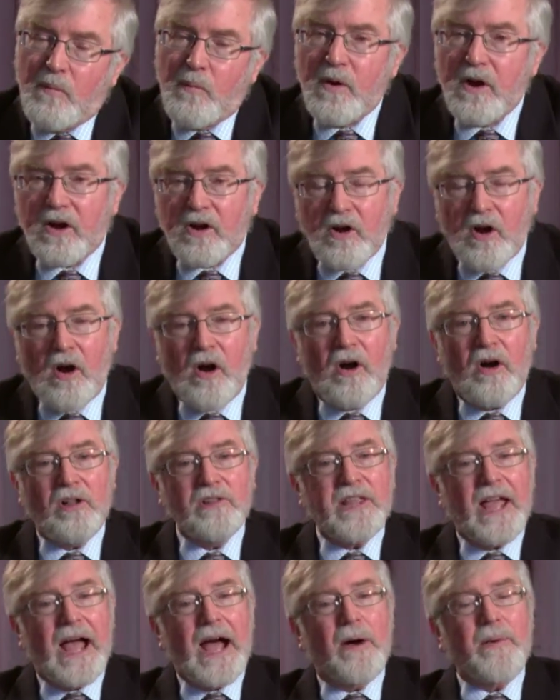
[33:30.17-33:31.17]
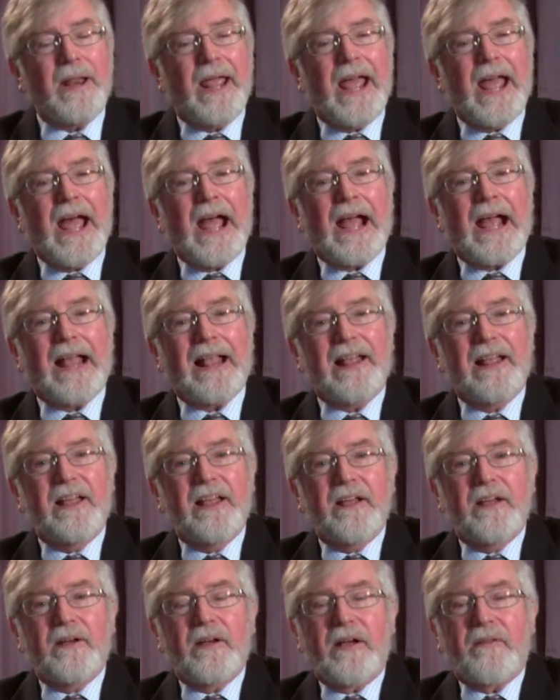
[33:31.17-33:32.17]
We're called out, ech,
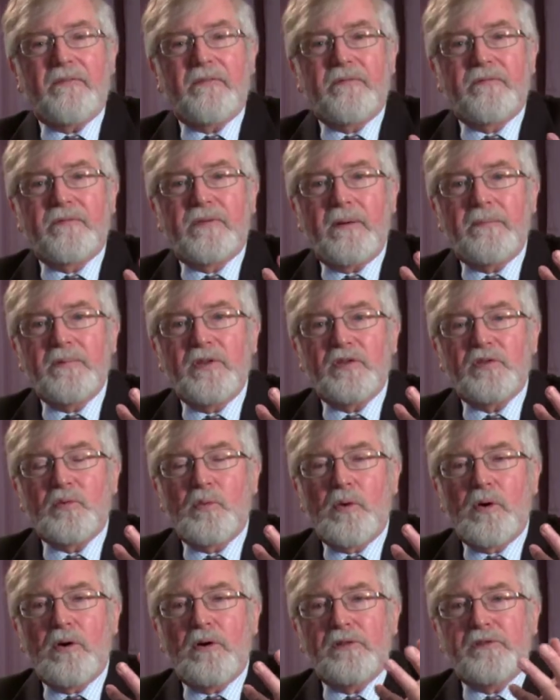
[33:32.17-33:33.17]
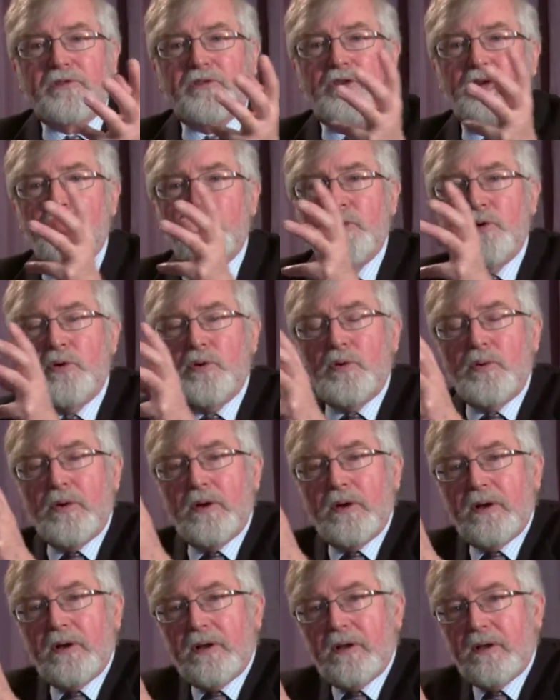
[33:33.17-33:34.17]
from this world
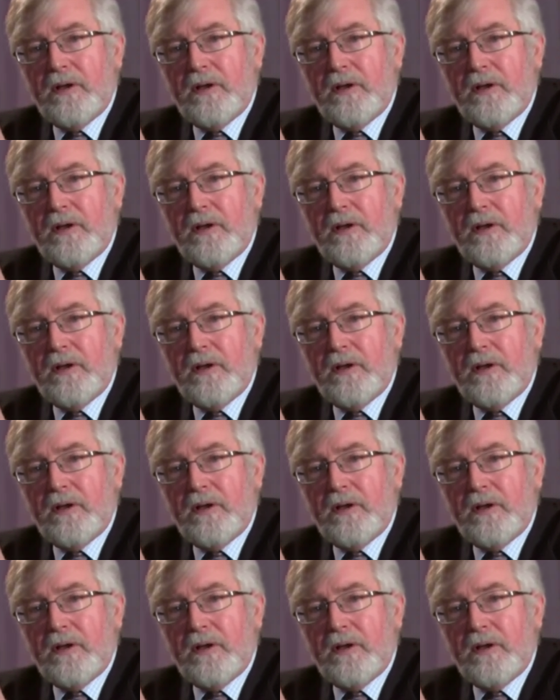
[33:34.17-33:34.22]
to